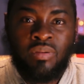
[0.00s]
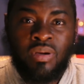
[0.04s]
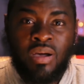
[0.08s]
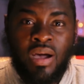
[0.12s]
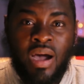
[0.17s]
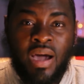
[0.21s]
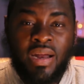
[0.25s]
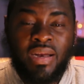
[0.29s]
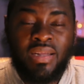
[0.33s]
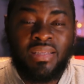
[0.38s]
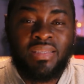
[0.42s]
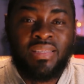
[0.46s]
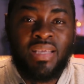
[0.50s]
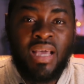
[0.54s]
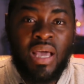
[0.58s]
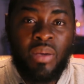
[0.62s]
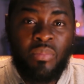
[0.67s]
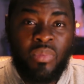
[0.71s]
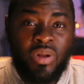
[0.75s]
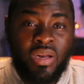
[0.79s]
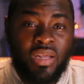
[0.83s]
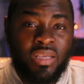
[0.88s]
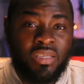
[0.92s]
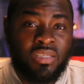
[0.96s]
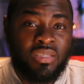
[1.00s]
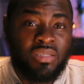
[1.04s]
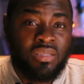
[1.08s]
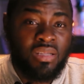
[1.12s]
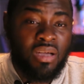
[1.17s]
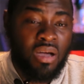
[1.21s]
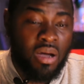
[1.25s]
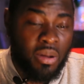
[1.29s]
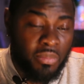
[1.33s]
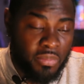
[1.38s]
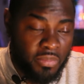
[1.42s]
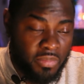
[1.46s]
at the time when he
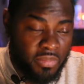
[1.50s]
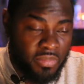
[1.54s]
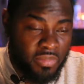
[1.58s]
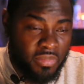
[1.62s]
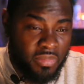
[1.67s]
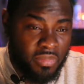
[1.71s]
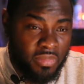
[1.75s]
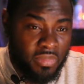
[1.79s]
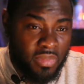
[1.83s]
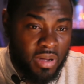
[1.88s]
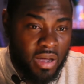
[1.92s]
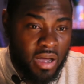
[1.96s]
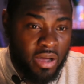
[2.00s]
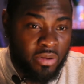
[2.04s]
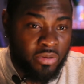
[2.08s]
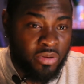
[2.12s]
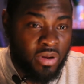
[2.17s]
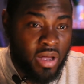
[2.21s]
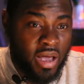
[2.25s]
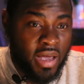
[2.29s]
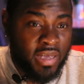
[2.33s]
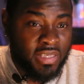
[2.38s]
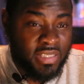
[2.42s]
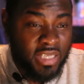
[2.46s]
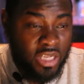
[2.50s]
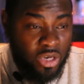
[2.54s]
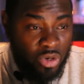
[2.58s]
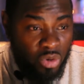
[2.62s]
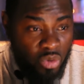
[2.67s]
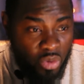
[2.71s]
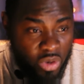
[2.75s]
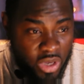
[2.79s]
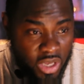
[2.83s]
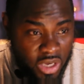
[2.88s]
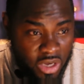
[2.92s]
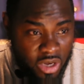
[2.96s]
stopped and I said,
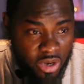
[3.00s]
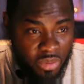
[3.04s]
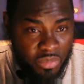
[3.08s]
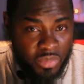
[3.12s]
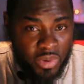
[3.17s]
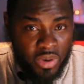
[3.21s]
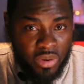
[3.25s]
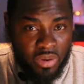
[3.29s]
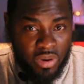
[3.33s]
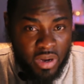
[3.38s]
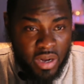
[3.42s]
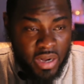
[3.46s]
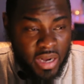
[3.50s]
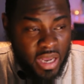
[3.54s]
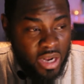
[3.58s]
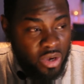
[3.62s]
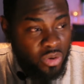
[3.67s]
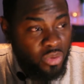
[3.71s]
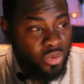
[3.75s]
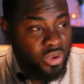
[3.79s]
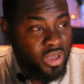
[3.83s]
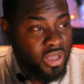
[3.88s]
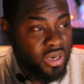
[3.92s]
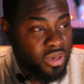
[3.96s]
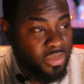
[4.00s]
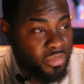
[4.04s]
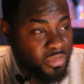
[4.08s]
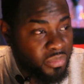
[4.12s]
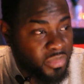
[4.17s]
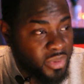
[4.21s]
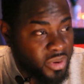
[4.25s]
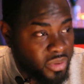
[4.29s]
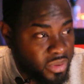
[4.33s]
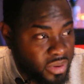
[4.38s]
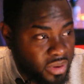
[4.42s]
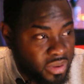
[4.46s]
Look in your mirror, and I look in the
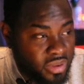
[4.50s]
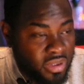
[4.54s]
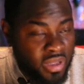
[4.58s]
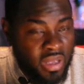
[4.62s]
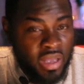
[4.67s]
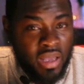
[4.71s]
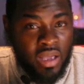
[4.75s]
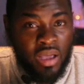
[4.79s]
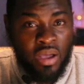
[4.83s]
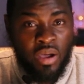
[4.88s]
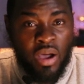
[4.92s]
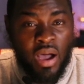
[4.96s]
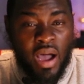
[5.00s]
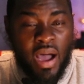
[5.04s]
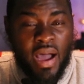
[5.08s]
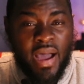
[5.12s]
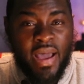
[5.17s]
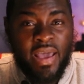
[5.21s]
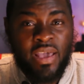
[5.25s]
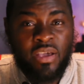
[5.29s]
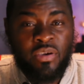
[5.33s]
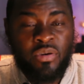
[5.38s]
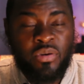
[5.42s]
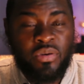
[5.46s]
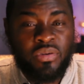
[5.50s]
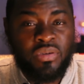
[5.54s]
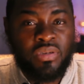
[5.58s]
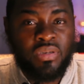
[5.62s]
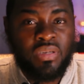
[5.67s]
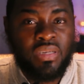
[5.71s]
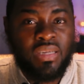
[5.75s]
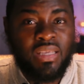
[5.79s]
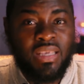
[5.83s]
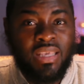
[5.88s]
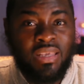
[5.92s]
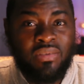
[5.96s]
mirror, I
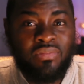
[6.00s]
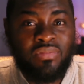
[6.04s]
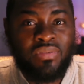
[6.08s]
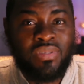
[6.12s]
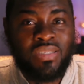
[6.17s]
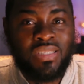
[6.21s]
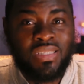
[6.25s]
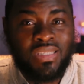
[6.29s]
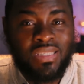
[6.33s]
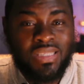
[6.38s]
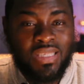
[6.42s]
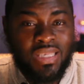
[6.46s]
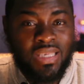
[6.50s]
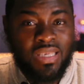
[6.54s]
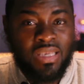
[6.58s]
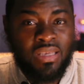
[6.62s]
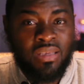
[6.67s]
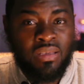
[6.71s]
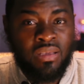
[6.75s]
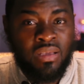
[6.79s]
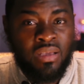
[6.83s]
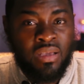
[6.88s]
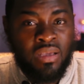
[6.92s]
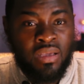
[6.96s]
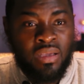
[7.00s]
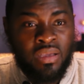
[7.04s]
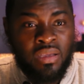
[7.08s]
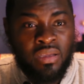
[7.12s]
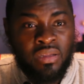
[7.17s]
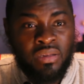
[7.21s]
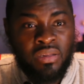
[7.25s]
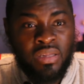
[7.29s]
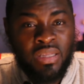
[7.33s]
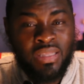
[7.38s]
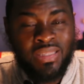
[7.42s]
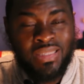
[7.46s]
couldn't even see
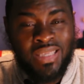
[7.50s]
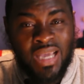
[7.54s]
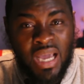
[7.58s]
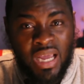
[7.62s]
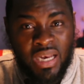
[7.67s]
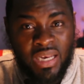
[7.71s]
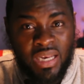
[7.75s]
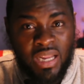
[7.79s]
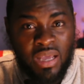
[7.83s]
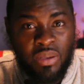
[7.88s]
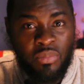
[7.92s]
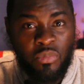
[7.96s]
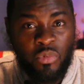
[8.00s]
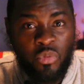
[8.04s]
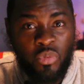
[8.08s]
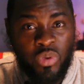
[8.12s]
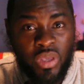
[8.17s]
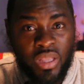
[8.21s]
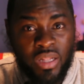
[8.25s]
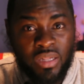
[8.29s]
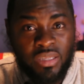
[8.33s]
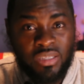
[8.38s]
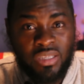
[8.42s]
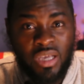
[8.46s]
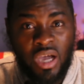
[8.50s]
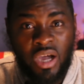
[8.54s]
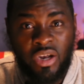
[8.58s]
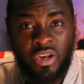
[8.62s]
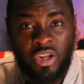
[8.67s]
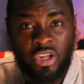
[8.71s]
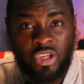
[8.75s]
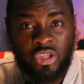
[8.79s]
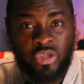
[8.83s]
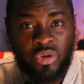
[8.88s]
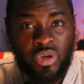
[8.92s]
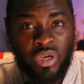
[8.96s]
the tandem wheels on
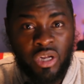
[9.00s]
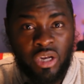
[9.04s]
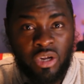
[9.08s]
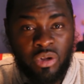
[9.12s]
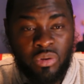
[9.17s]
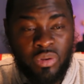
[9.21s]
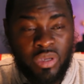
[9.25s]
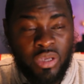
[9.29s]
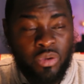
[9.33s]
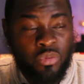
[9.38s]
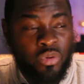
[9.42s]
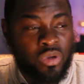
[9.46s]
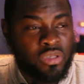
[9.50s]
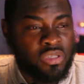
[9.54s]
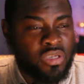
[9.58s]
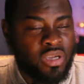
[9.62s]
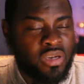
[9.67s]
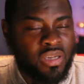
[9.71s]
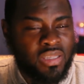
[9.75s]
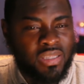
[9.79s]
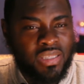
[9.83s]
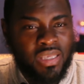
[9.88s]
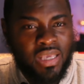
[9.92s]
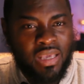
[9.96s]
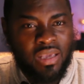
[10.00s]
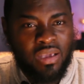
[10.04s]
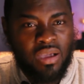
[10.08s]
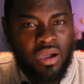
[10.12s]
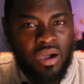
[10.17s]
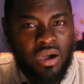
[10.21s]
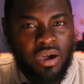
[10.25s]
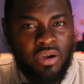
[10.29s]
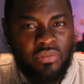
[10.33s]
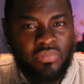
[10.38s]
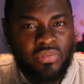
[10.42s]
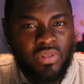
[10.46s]
the trailer. He was gonna take
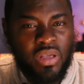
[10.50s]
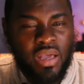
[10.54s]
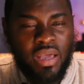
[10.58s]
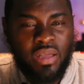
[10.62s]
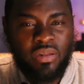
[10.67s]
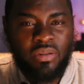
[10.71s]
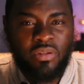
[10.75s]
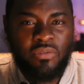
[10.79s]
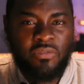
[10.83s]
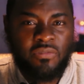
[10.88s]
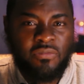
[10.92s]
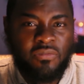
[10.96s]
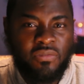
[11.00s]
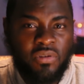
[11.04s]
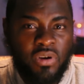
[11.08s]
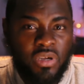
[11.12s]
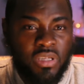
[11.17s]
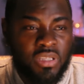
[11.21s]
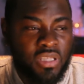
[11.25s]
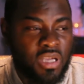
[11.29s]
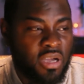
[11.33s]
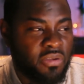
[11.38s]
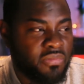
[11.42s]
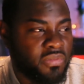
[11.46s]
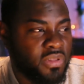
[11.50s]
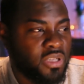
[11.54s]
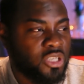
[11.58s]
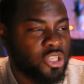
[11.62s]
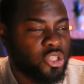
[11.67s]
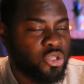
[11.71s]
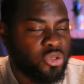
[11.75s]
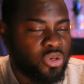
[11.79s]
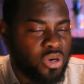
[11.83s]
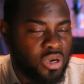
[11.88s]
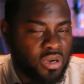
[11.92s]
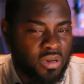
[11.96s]
off the the front of the
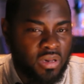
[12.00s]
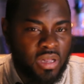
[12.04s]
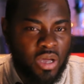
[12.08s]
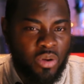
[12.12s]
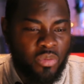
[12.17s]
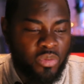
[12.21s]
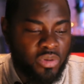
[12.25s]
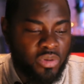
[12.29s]
truck that